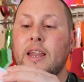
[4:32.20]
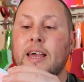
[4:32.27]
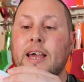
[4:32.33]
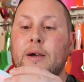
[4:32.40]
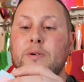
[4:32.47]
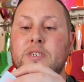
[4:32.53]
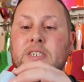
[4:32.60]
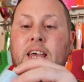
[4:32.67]

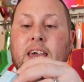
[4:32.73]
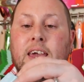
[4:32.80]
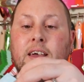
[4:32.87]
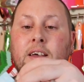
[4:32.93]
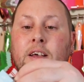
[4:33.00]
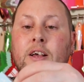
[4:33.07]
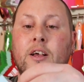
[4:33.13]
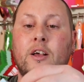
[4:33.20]
like I was
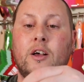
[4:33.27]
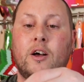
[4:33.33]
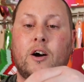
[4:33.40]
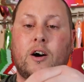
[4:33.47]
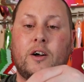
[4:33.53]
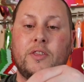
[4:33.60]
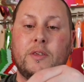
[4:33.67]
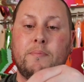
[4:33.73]
saying,
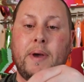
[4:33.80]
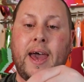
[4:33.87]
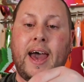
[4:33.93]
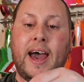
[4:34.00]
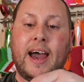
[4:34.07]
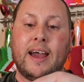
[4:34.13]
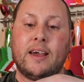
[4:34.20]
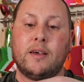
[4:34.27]
on the
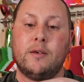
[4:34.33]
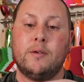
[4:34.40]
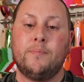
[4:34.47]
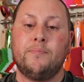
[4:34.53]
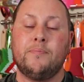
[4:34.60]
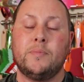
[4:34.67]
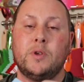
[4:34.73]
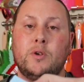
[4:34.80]
back,
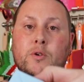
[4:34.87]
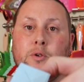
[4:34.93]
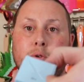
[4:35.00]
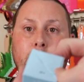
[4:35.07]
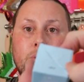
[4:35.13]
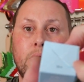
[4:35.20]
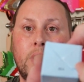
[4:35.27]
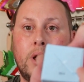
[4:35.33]

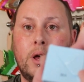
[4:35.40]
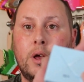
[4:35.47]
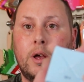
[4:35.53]
you